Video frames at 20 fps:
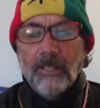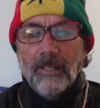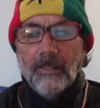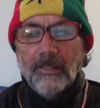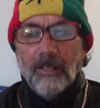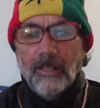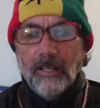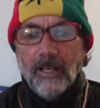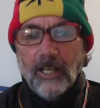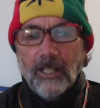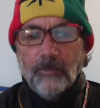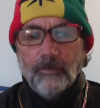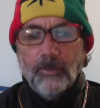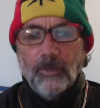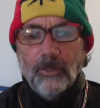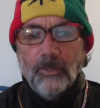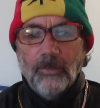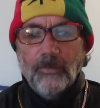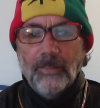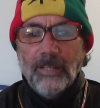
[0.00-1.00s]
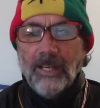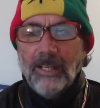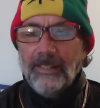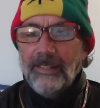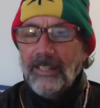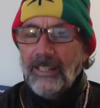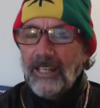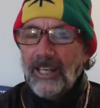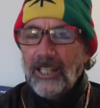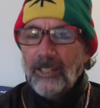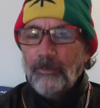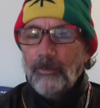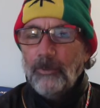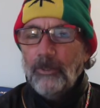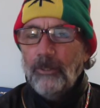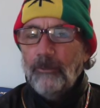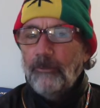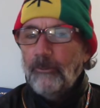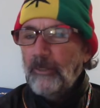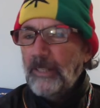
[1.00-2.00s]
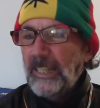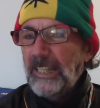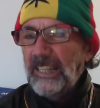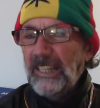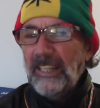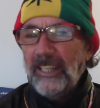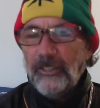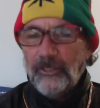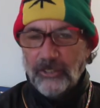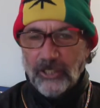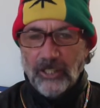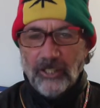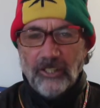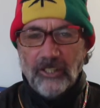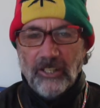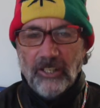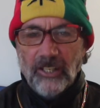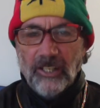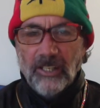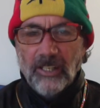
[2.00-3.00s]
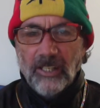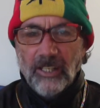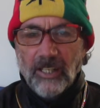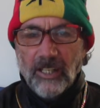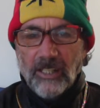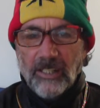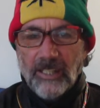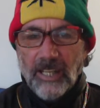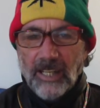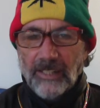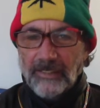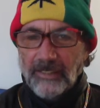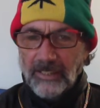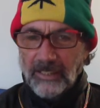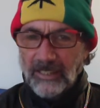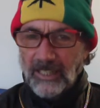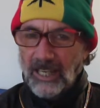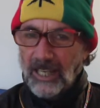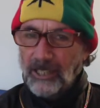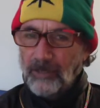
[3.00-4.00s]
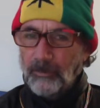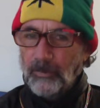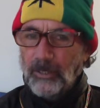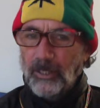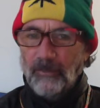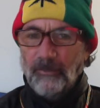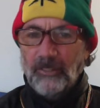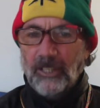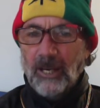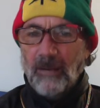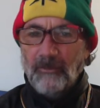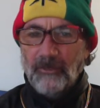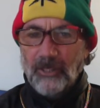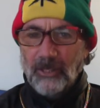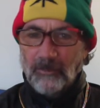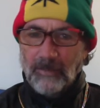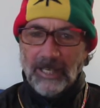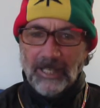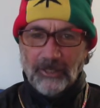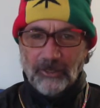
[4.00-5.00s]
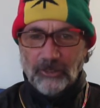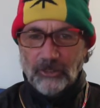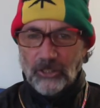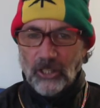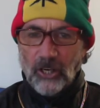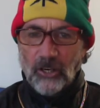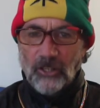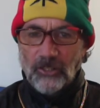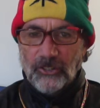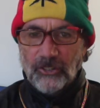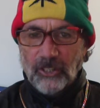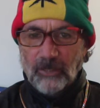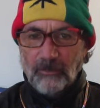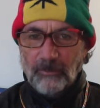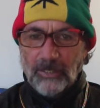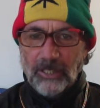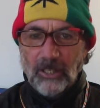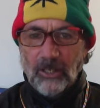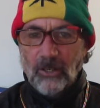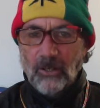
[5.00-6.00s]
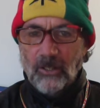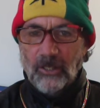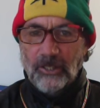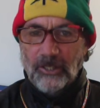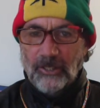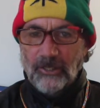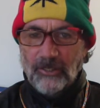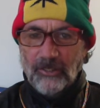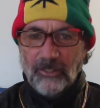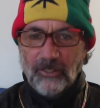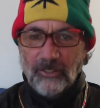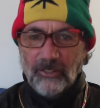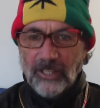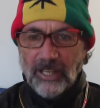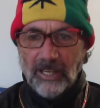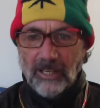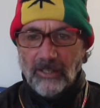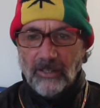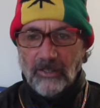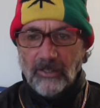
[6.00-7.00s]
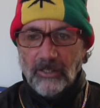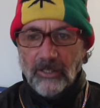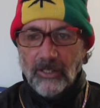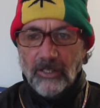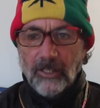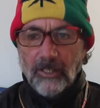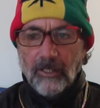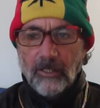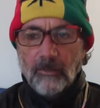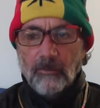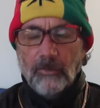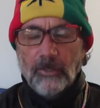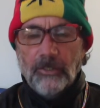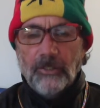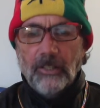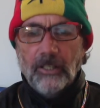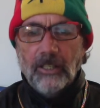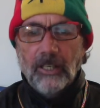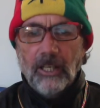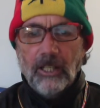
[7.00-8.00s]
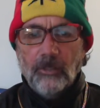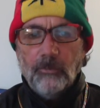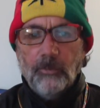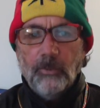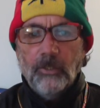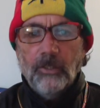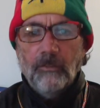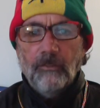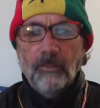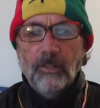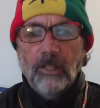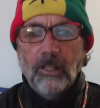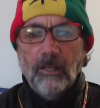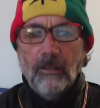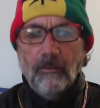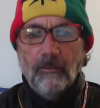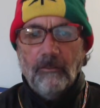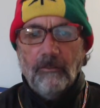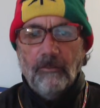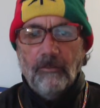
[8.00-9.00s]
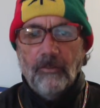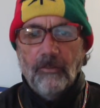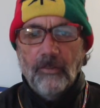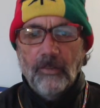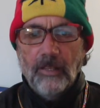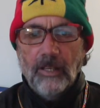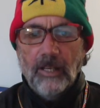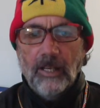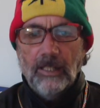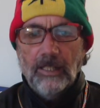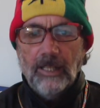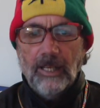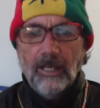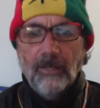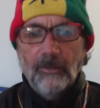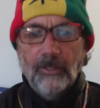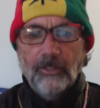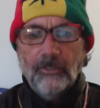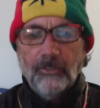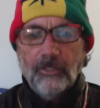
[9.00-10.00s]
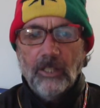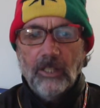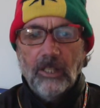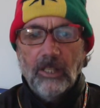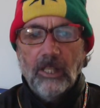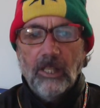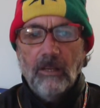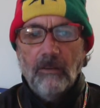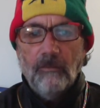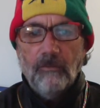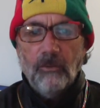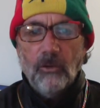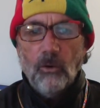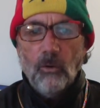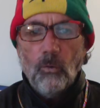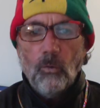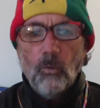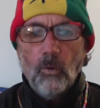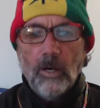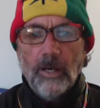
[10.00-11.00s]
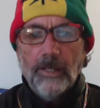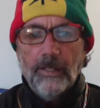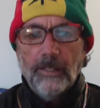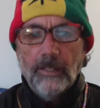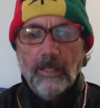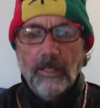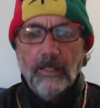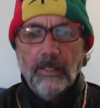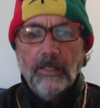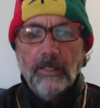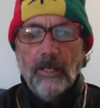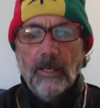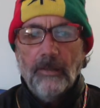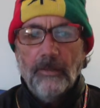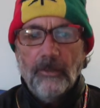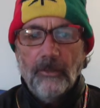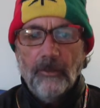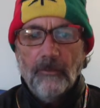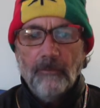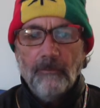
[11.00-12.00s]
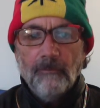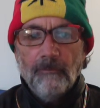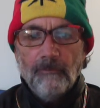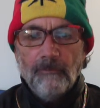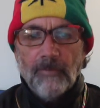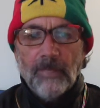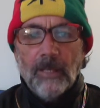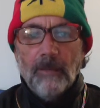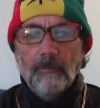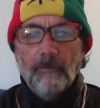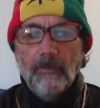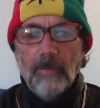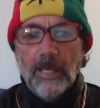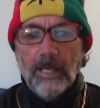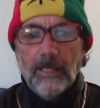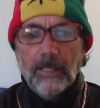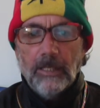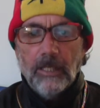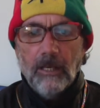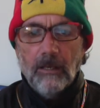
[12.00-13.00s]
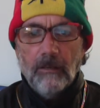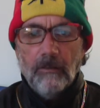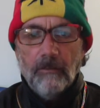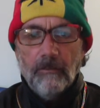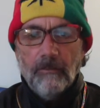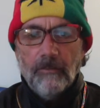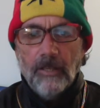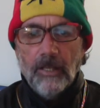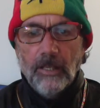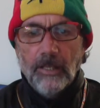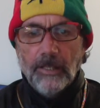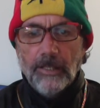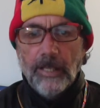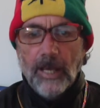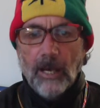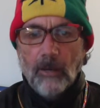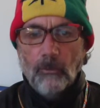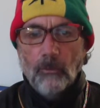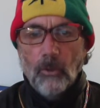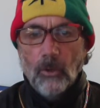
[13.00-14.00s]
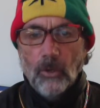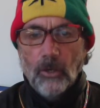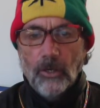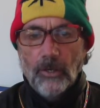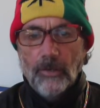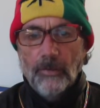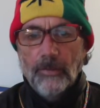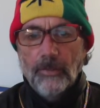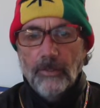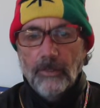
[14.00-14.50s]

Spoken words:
the gospel, not the gospel of religion, not the gospel of come to my church and be holier than thou, but the gospel of love. Allow us to love one another. Make love, not war.